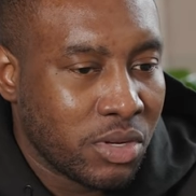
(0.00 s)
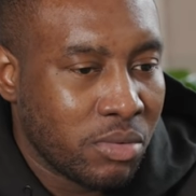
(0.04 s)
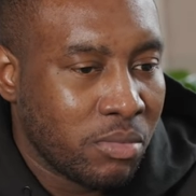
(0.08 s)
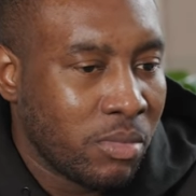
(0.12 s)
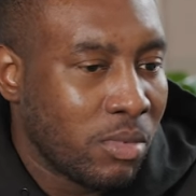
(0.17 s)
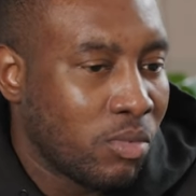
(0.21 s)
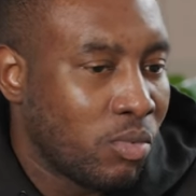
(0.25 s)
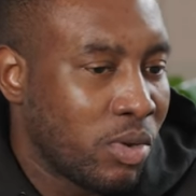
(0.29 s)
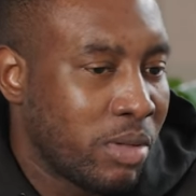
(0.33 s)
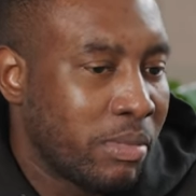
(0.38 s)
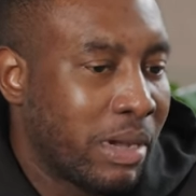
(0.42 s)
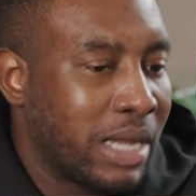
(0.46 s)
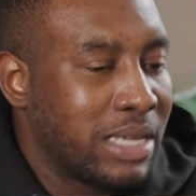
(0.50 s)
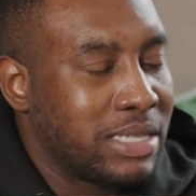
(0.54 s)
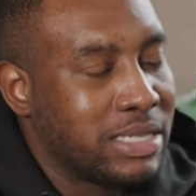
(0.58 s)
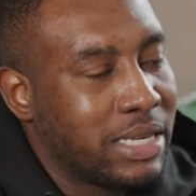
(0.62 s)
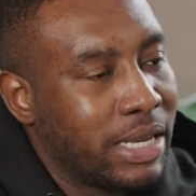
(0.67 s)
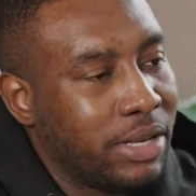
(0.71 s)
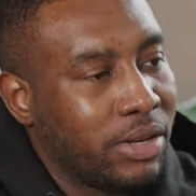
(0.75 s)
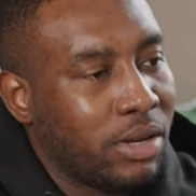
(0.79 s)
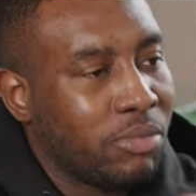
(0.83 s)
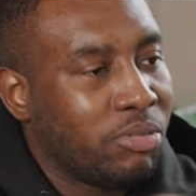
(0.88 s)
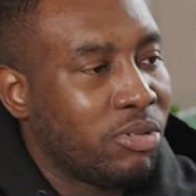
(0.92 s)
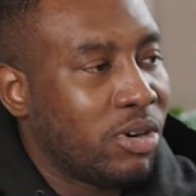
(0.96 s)
So we might
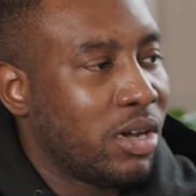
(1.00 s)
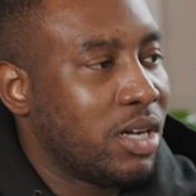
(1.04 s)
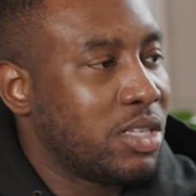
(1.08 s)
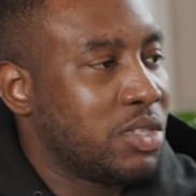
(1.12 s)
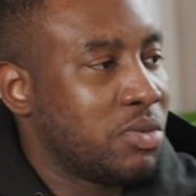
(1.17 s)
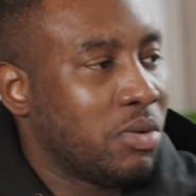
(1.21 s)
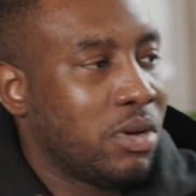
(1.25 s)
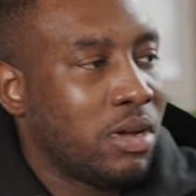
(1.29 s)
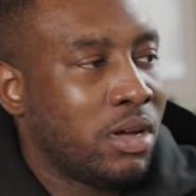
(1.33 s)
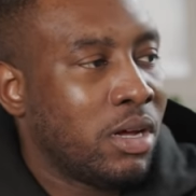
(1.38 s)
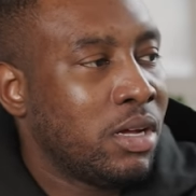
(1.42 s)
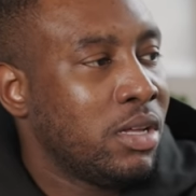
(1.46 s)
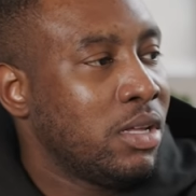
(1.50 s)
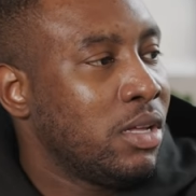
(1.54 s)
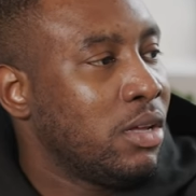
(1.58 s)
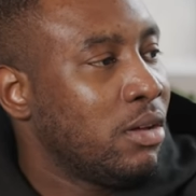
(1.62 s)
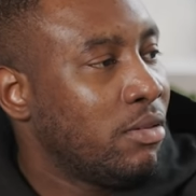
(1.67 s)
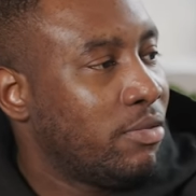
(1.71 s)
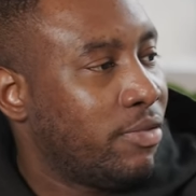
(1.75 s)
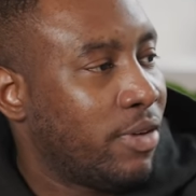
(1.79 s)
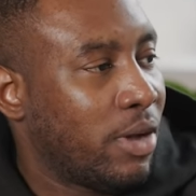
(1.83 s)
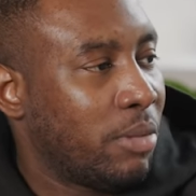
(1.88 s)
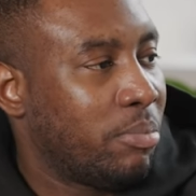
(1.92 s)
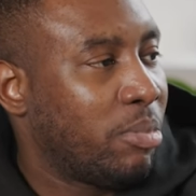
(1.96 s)
send our product to our
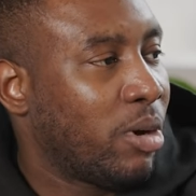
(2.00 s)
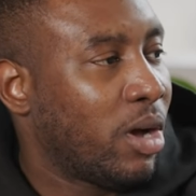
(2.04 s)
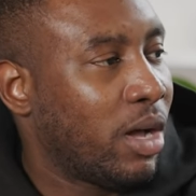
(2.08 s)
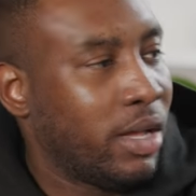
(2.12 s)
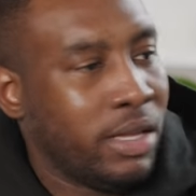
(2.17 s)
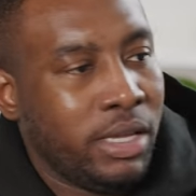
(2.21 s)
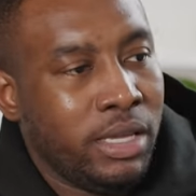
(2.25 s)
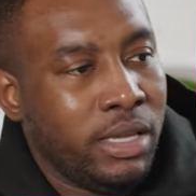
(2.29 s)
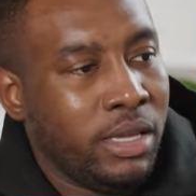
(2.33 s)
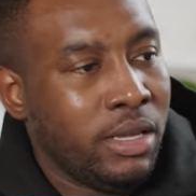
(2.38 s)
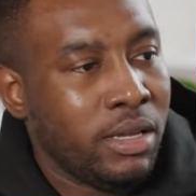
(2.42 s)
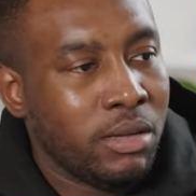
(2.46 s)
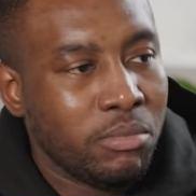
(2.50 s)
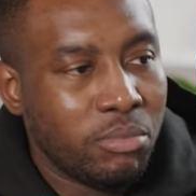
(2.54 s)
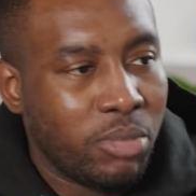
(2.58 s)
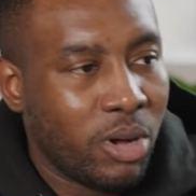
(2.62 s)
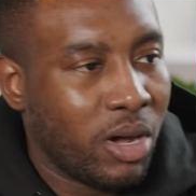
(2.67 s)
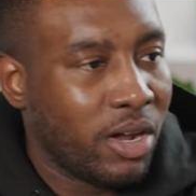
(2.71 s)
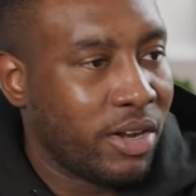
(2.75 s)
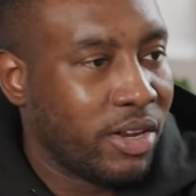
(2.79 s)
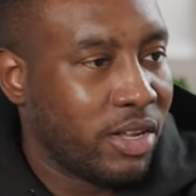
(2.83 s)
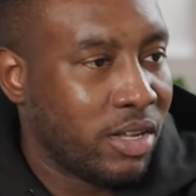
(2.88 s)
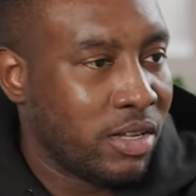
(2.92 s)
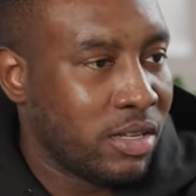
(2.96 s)
third party
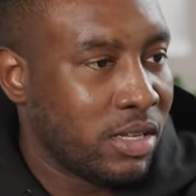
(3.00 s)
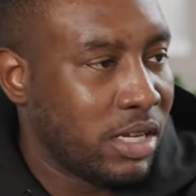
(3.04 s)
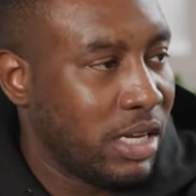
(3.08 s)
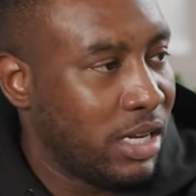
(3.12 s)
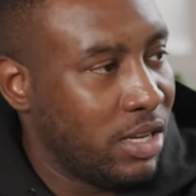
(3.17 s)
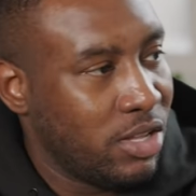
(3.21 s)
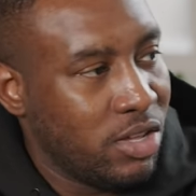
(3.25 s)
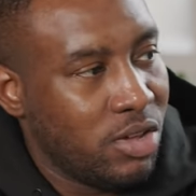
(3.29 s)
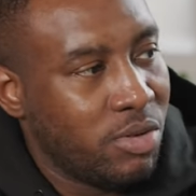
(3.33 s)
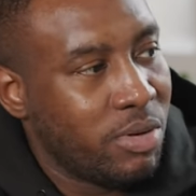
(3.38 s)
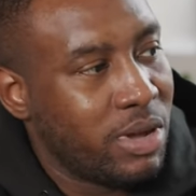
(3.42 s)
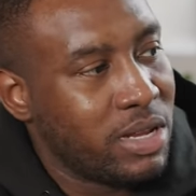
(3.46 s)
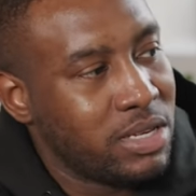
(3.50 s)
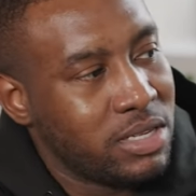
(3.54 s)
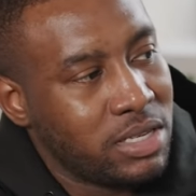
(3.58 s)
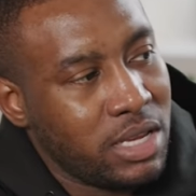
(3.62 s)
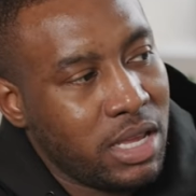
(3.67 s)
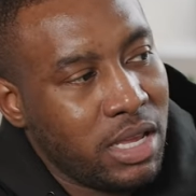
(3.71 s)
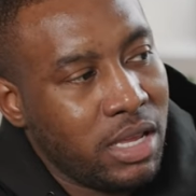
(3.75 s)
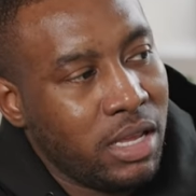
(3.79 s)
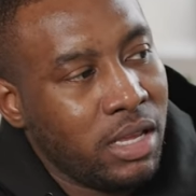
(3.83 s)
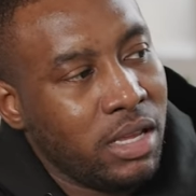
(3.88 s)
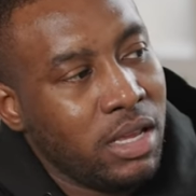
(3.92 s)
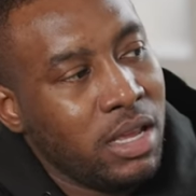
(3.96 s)
partner in the U
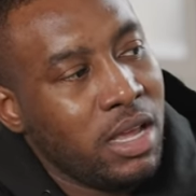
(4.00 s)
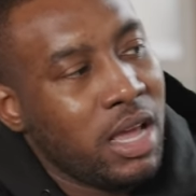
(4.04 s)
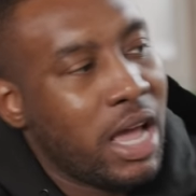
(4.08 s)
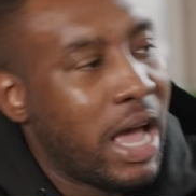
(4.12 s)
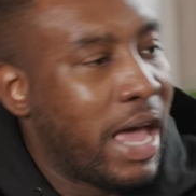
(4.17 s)
S A,